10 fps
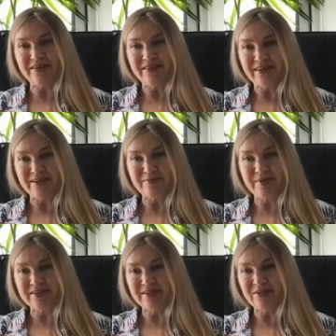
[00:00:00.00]
it
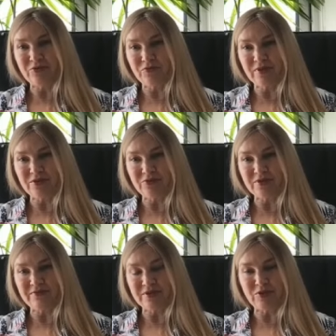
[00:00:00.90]
means that you will not
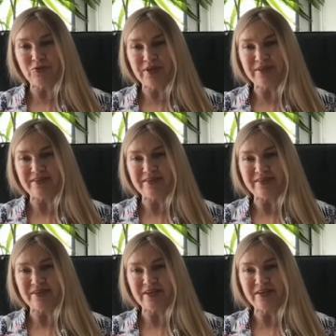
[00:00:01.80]
even do anything, right?